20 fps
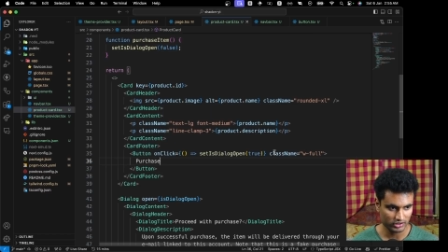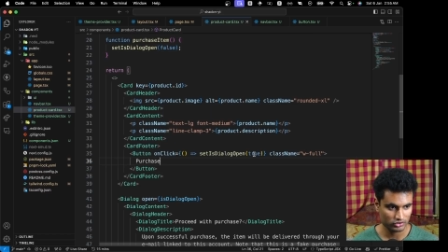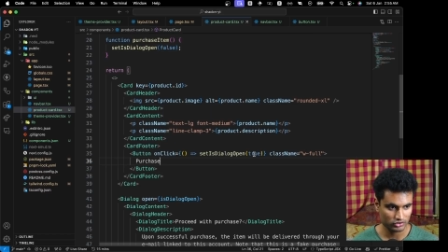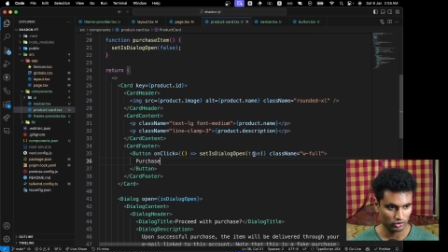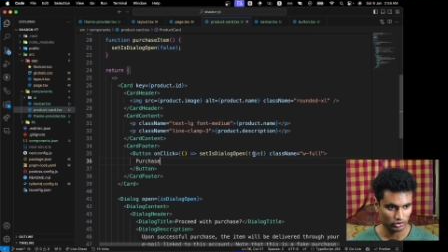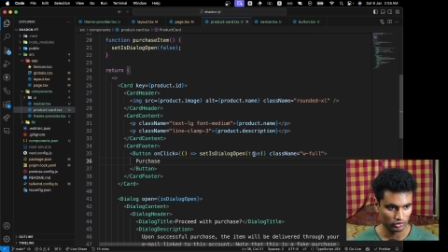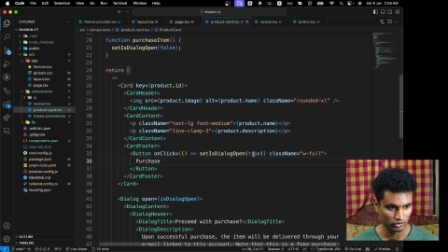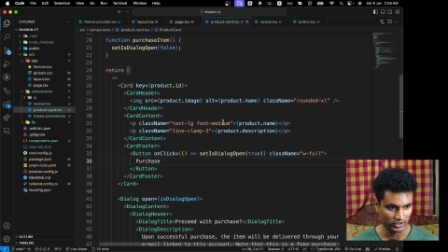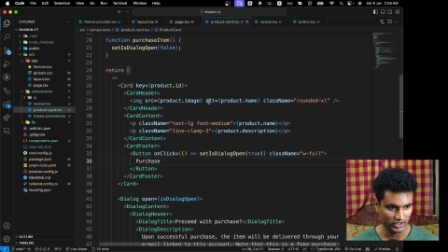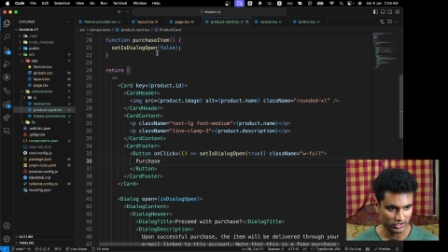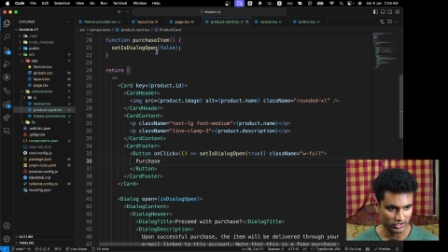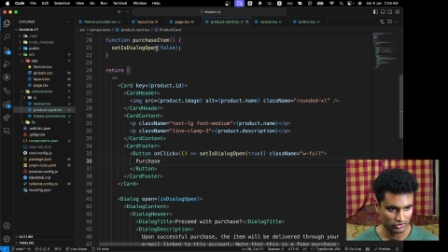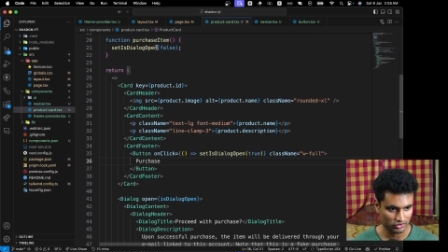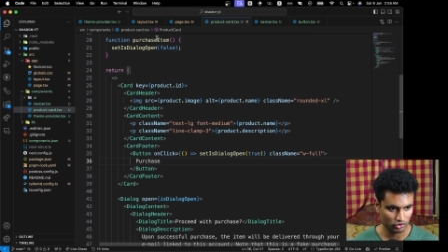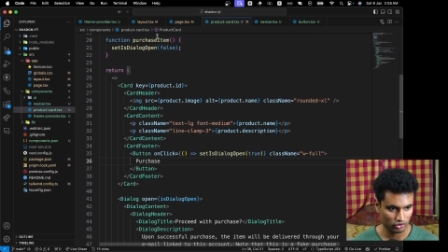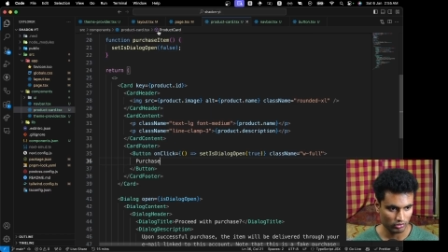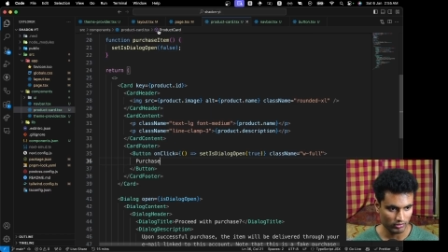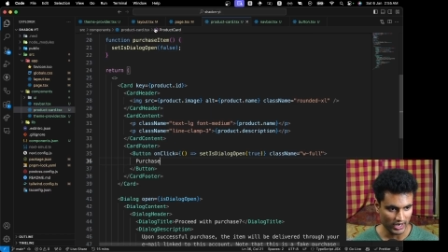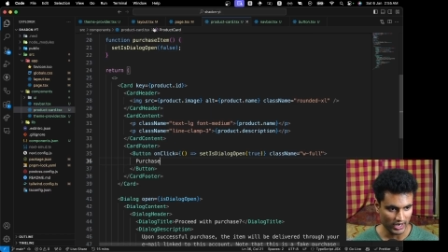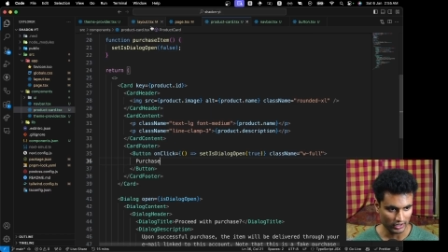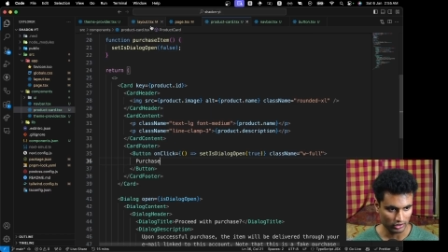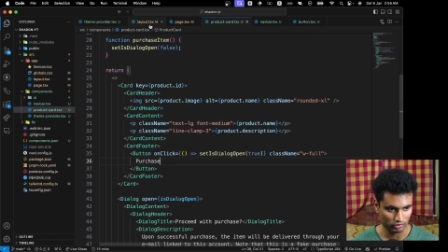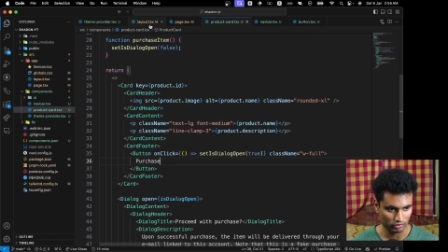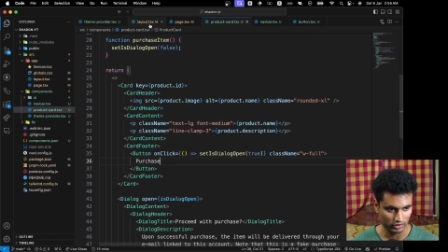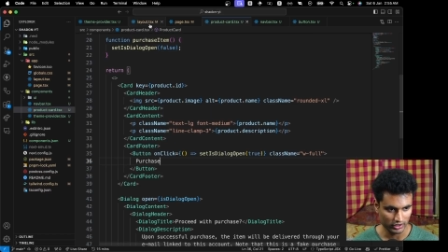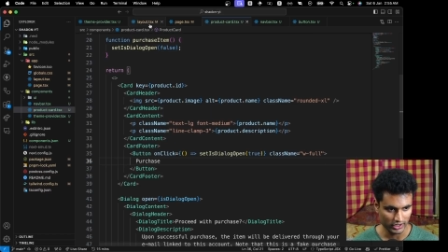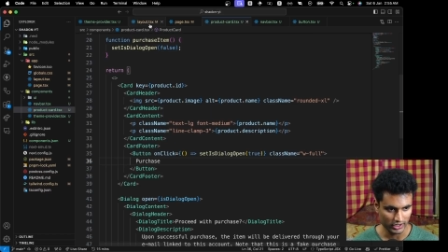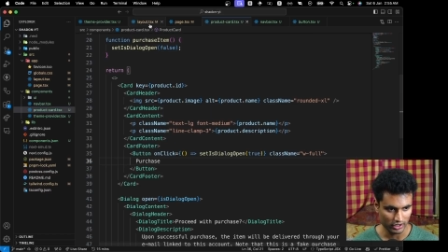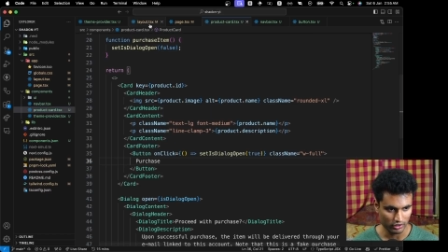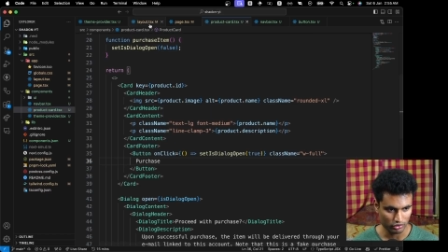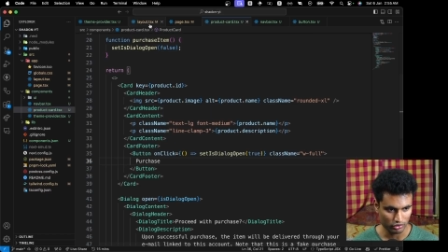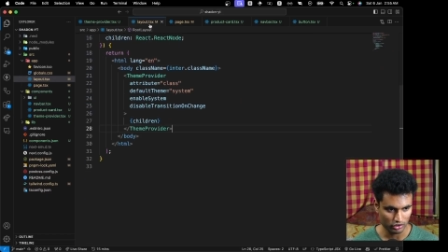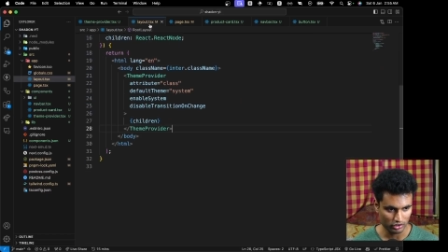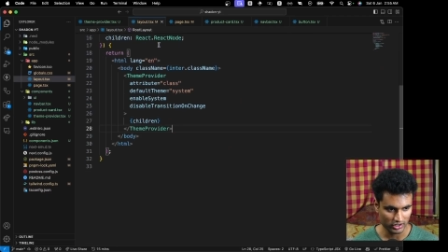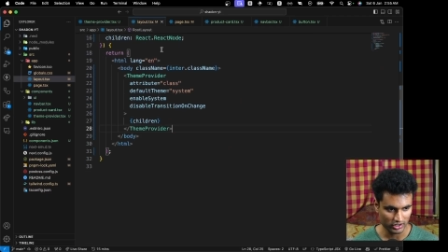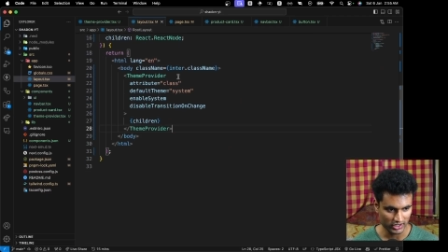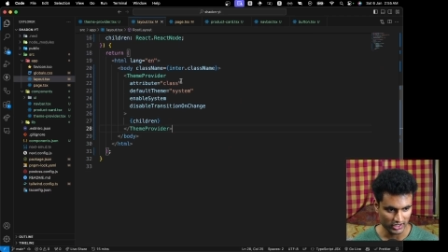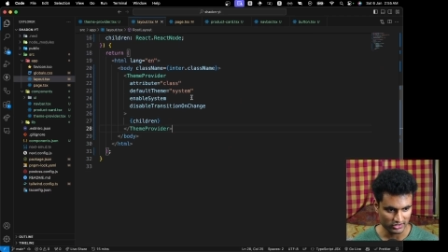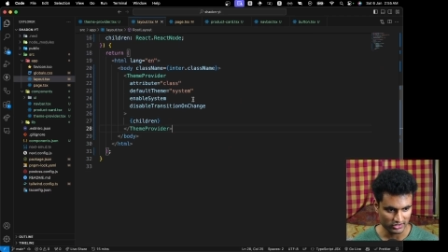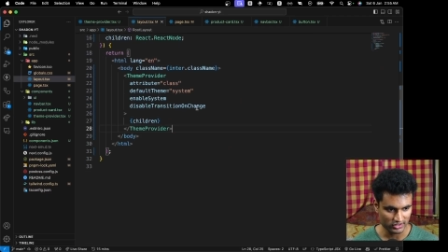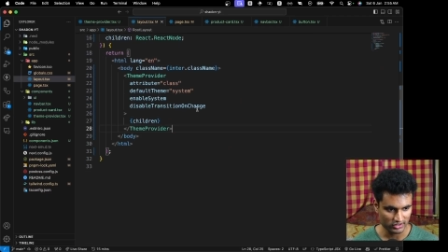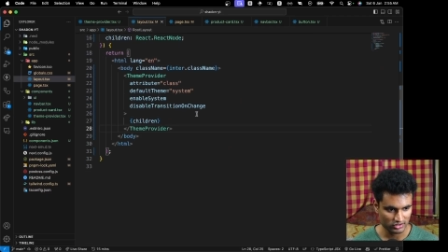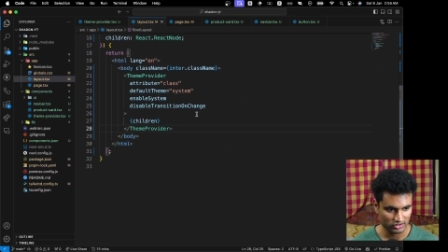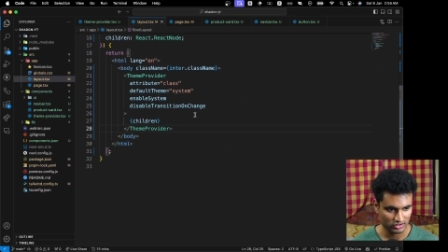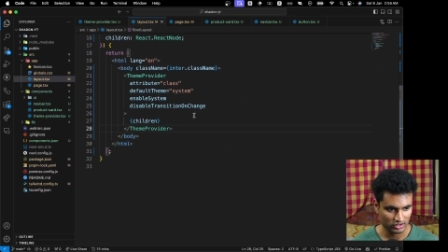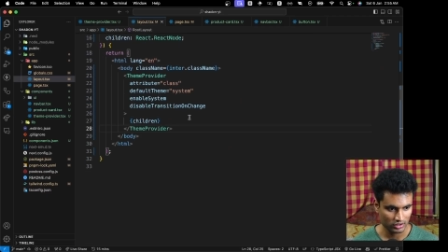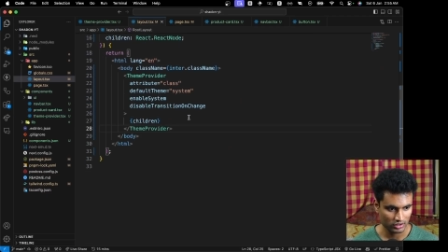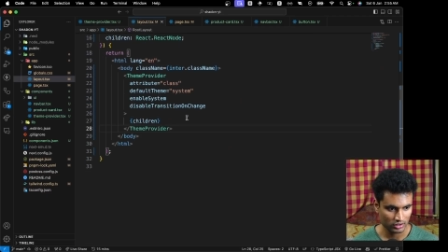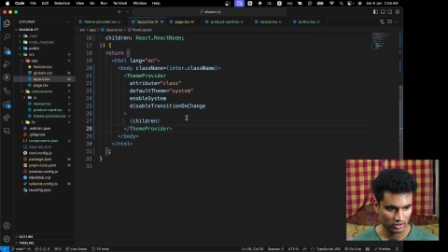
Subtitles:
So let's go back to layout.tsx,